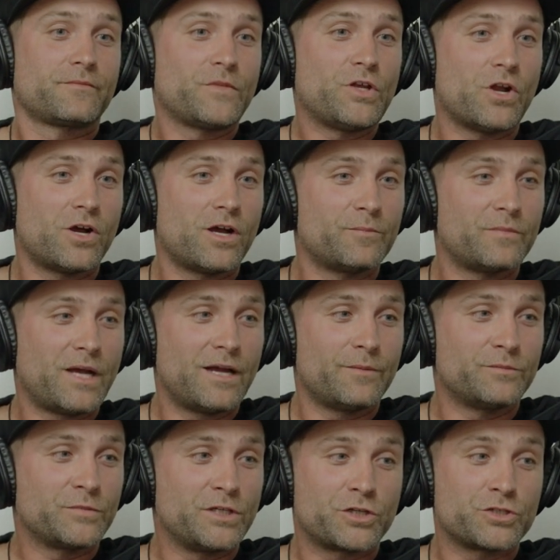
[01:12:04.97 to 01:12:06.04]

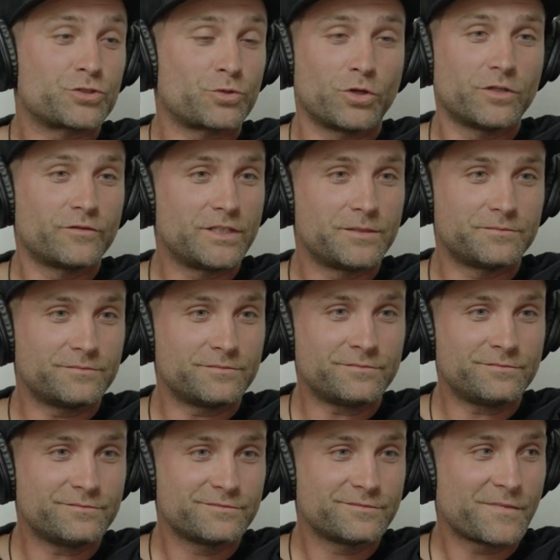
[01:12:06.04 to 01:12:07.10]
I'm in control of it.
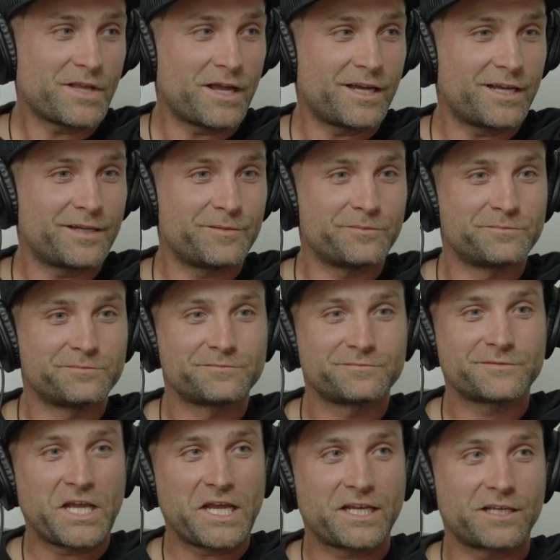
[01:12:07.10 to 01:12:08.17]

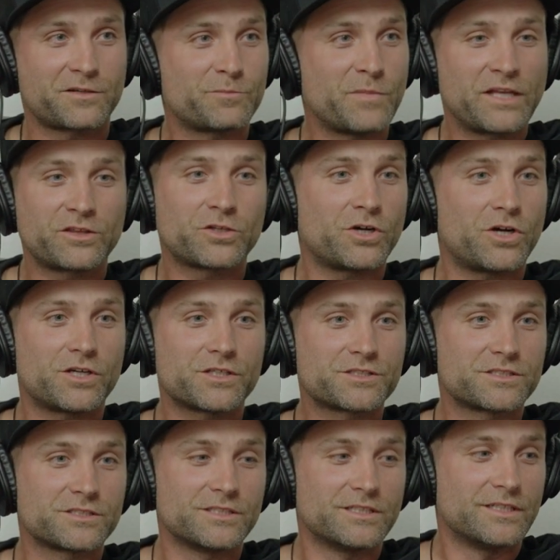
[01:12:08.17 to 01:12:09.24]
I can make the
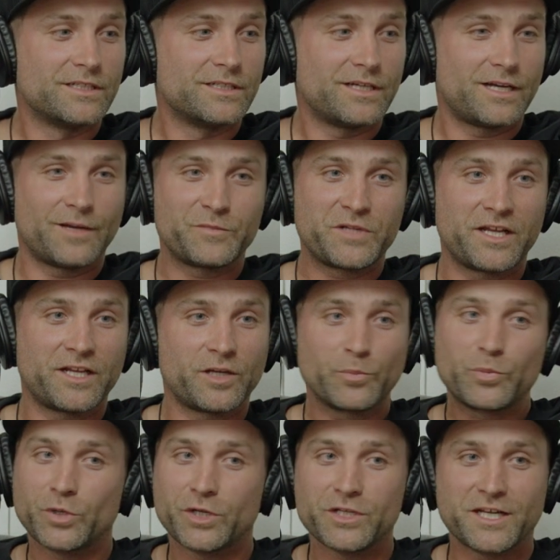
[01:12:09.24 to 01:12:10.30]
calls. I'm getting a
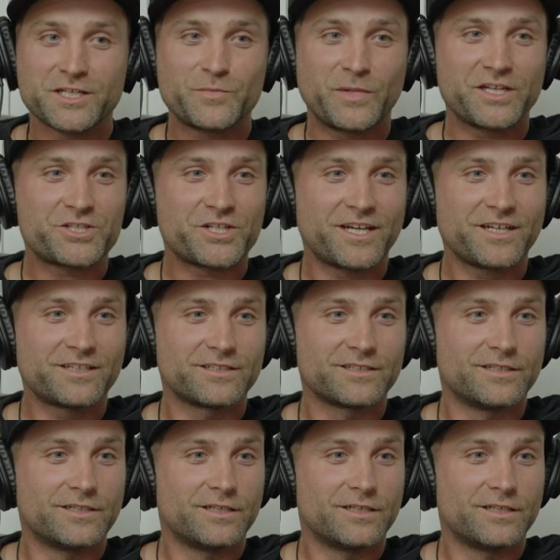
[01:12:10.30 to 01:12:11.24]
pretty nice paycheck.